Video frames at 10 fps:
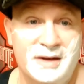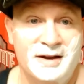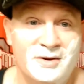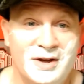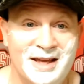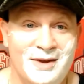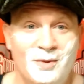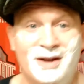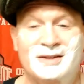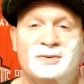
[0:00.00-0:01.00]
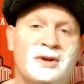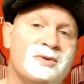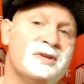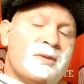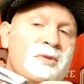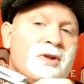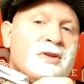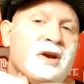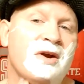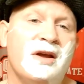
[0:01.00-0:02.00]
down to Key West when I was in the
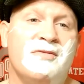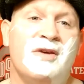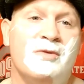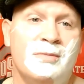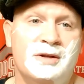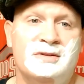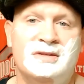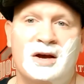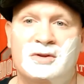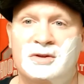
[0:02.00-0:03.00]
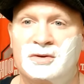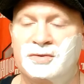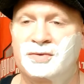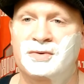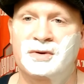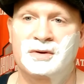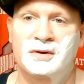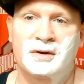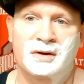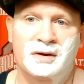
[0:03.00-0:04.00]
military, I've never been south of
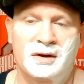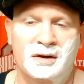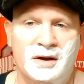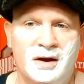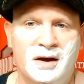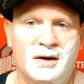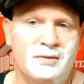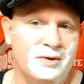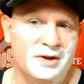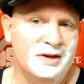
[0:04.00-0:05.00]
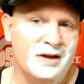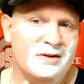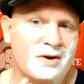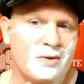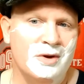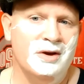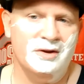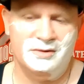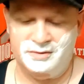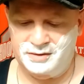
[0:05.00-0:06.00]
really Daytona,
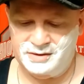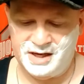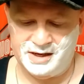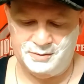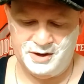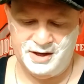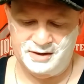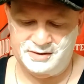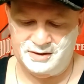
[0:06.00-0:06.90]
other than taking my kids to